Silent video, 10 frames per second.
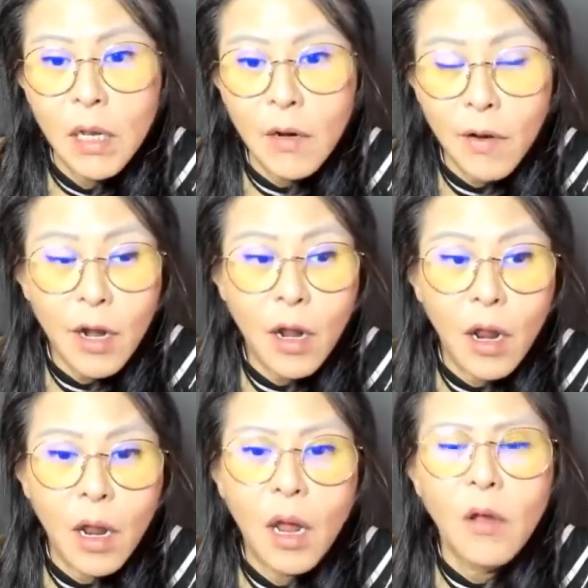right
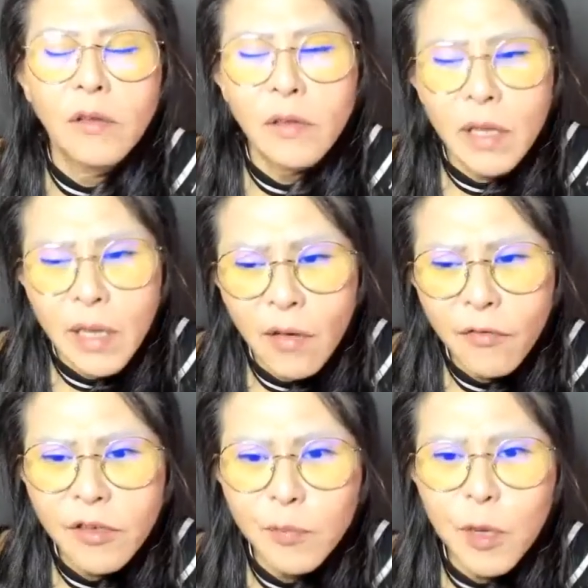now, take care of
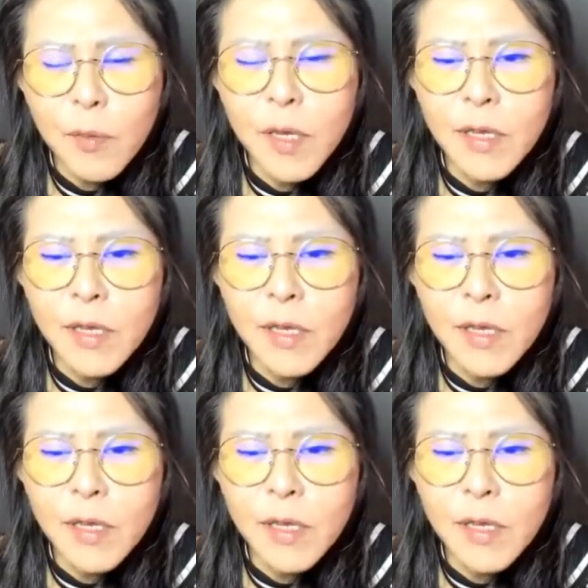this baby,